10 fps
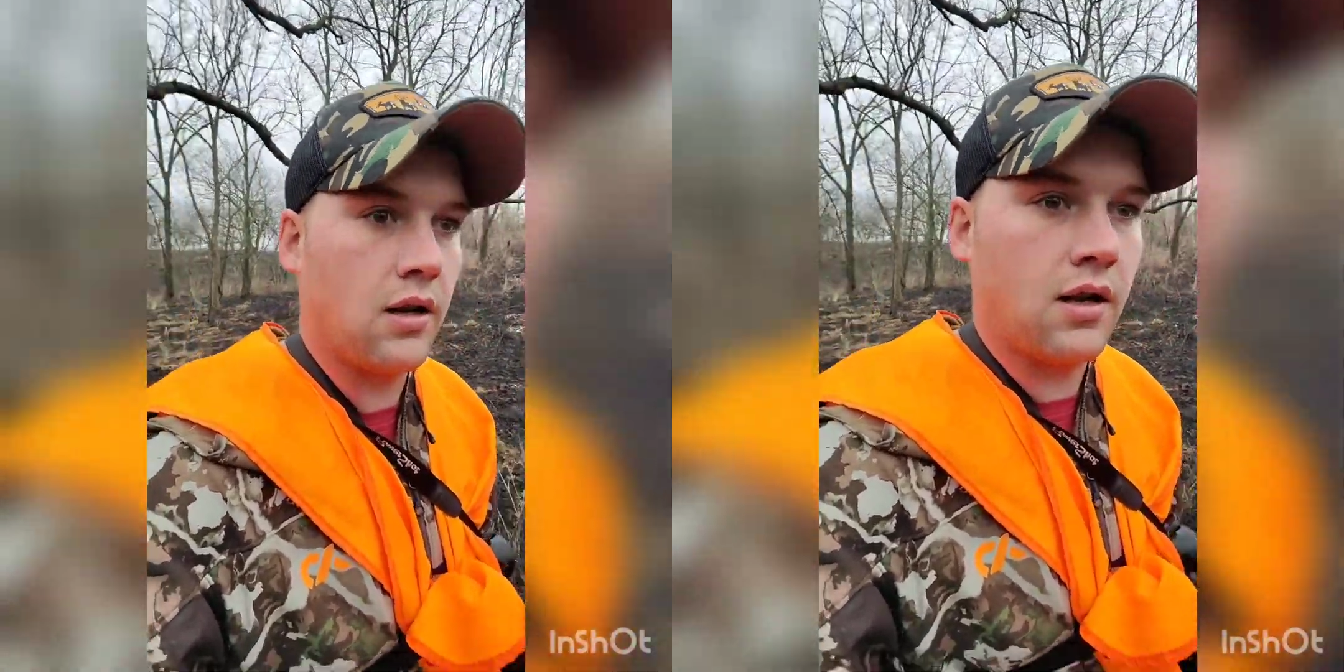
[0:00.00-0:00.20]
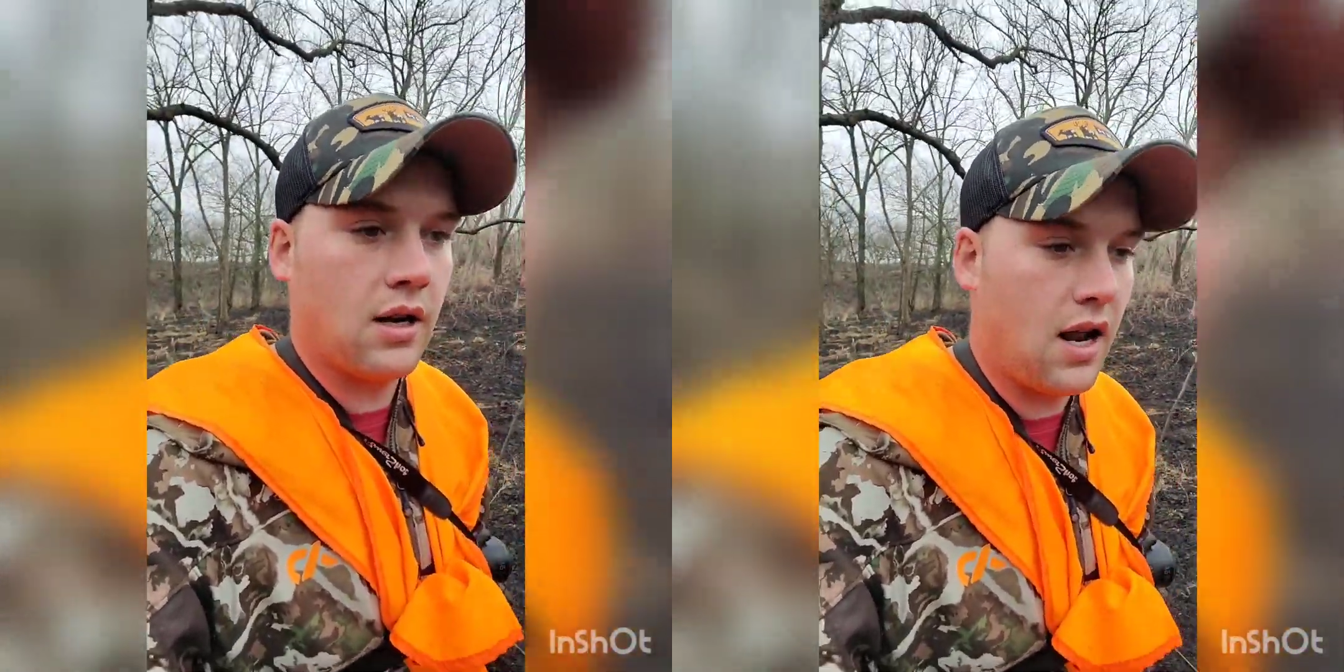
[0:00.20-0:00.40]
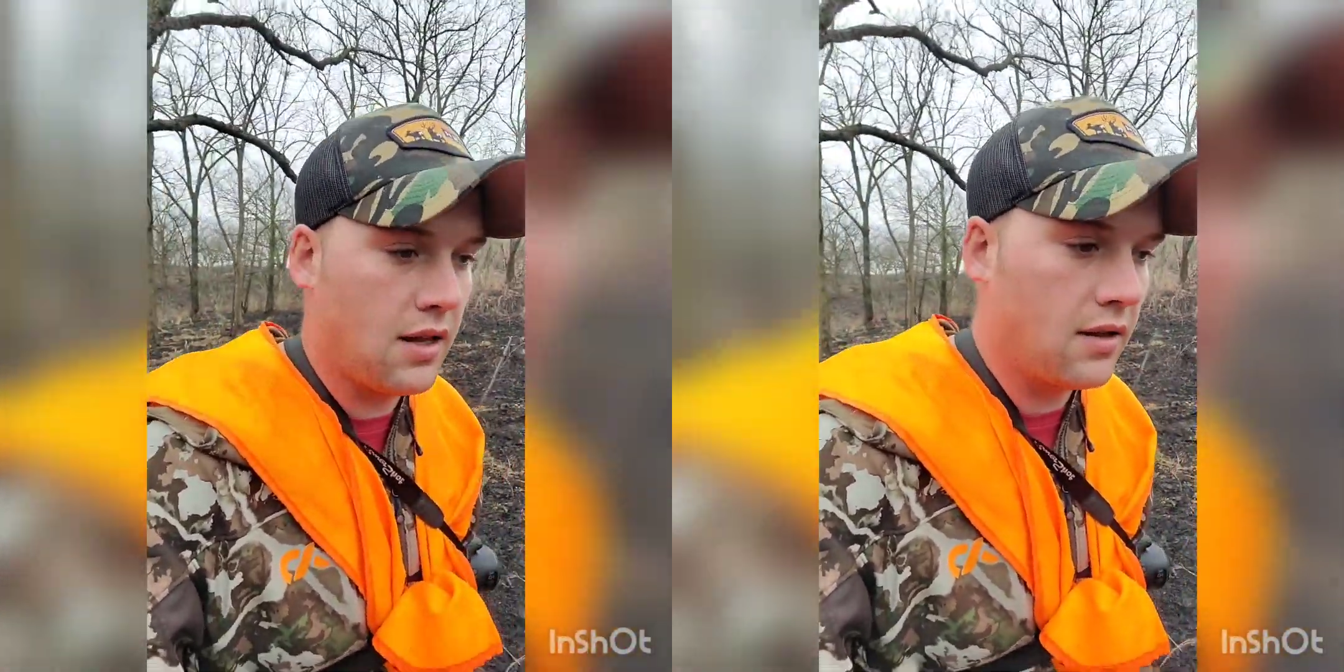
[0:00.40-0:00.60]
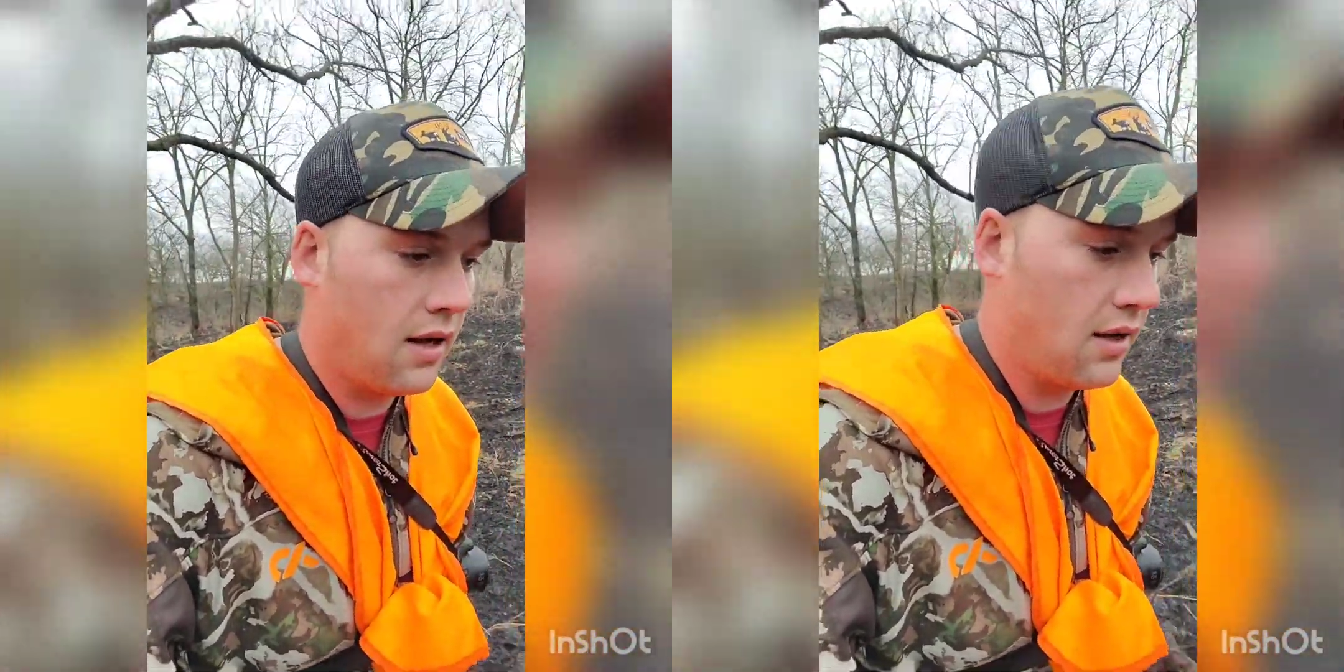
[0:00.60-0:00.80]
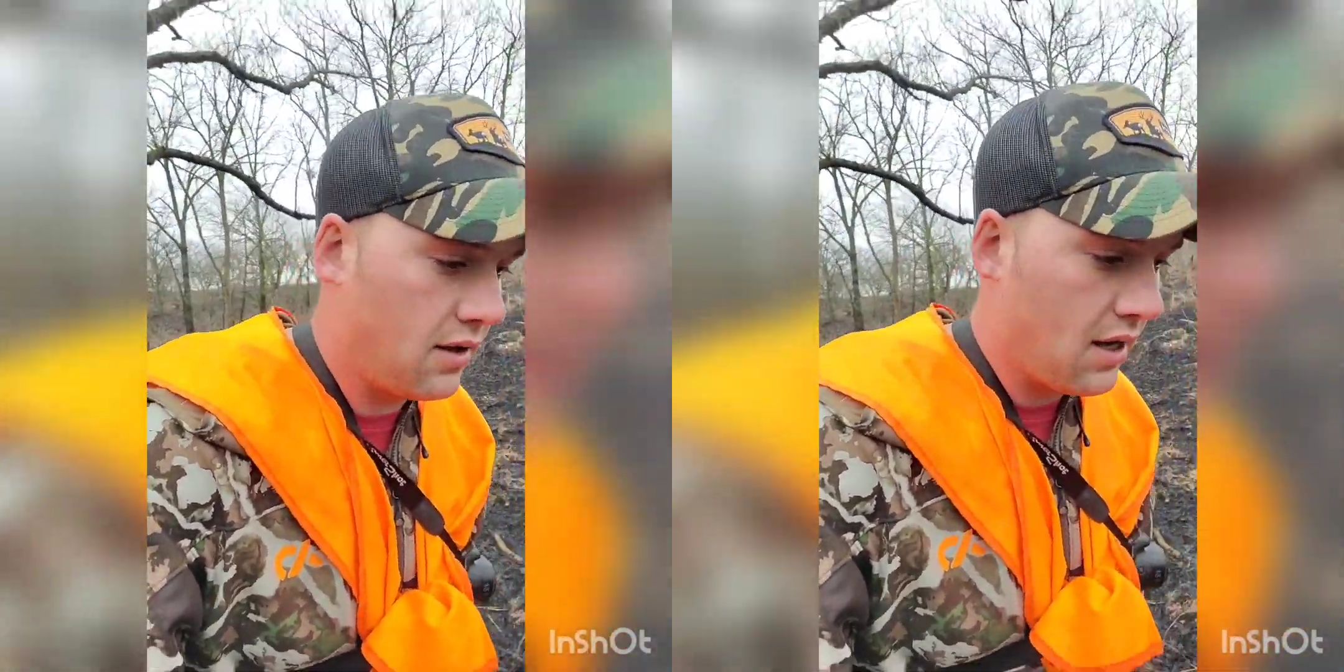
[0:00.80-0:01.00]
and then
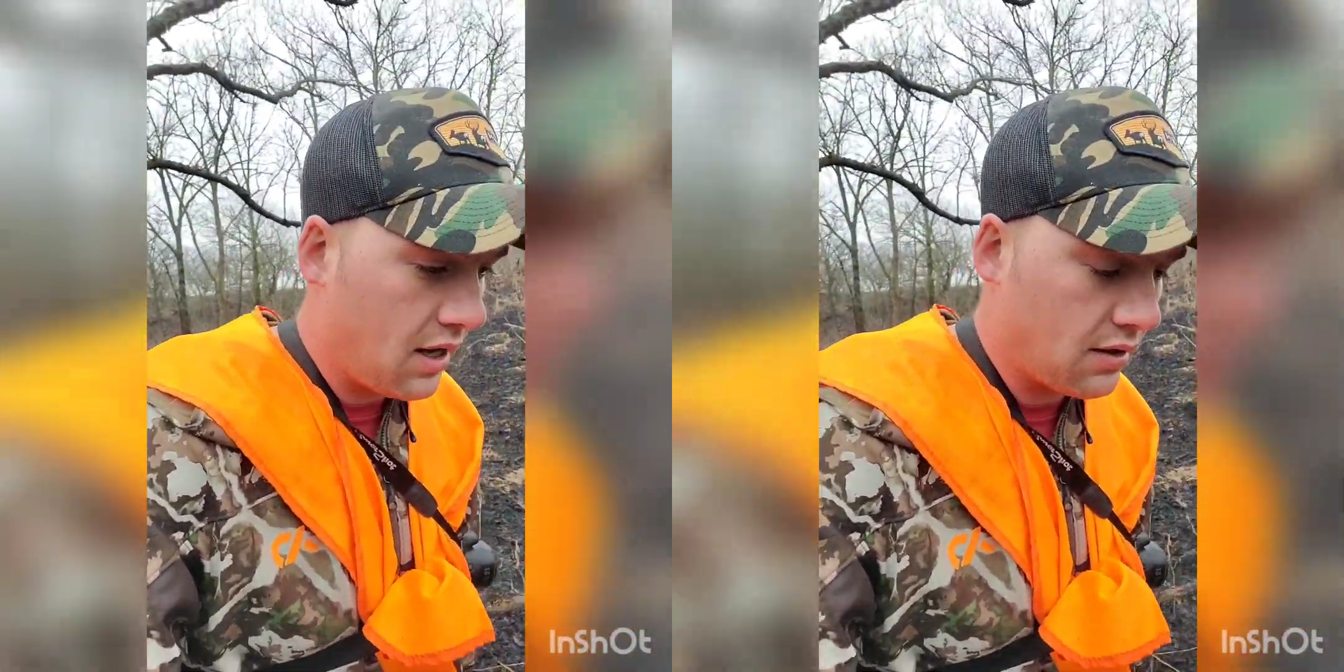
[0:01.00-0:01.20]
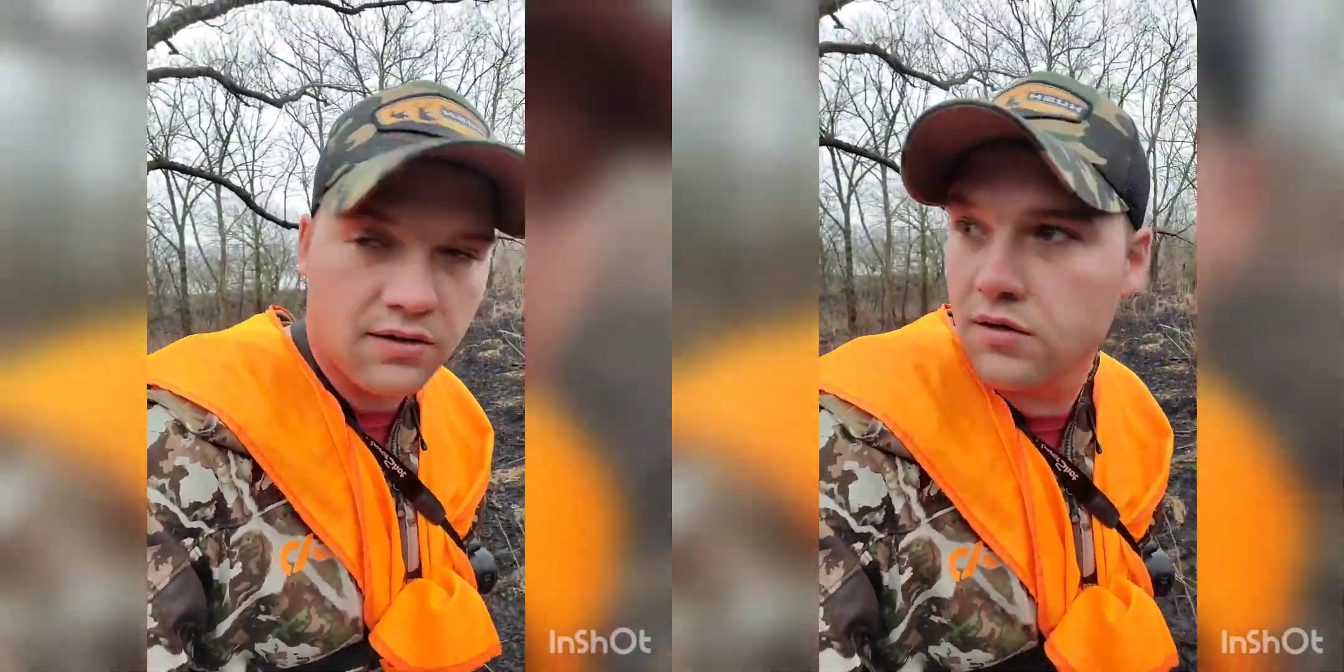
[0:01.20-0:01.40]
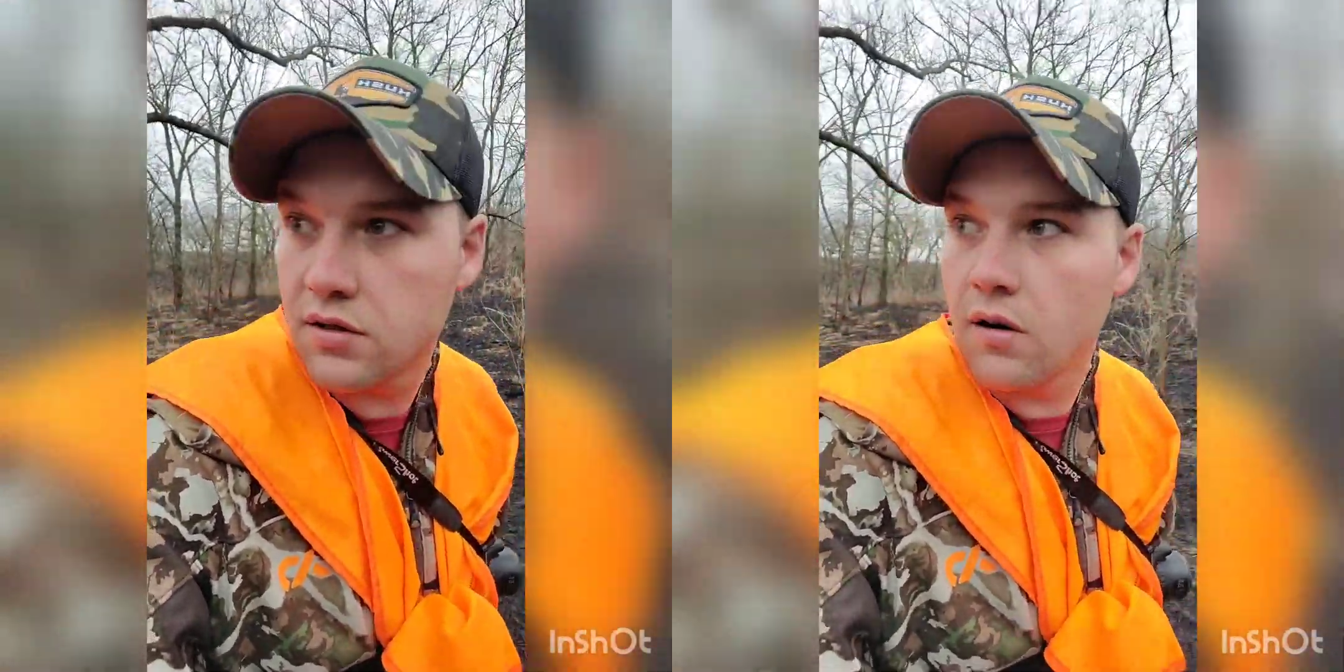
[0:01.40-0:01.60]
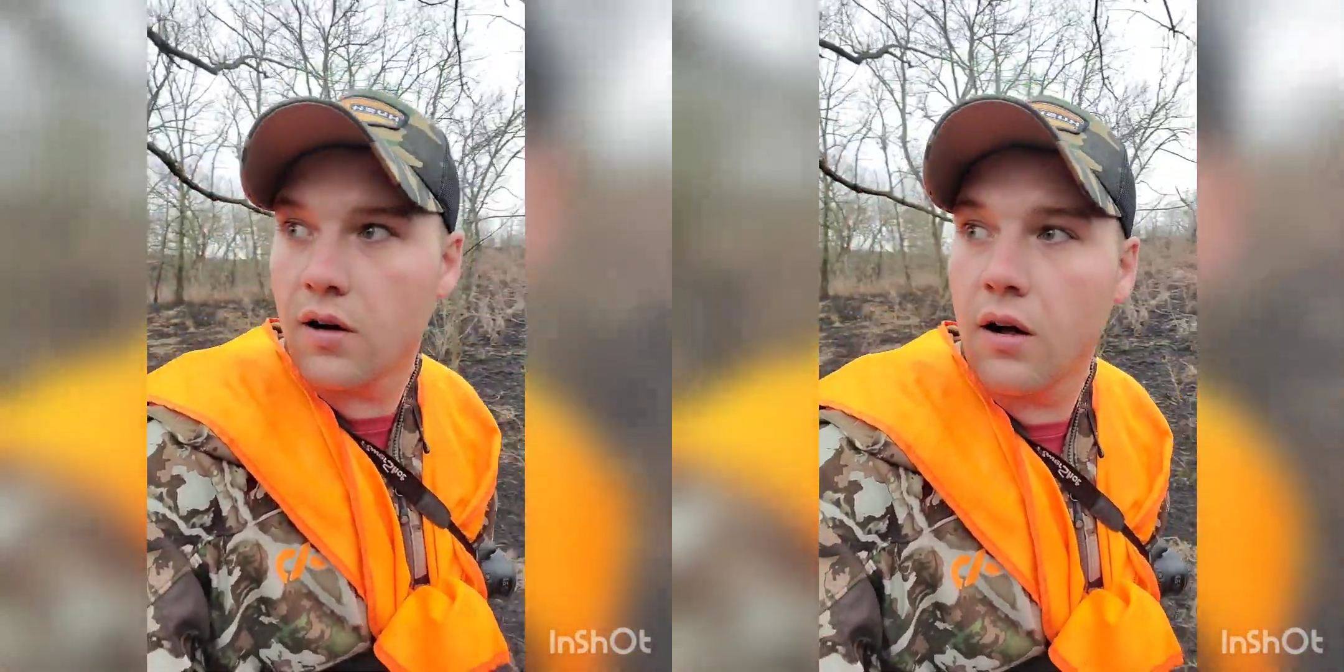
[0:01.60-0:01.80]
at the end you just turn it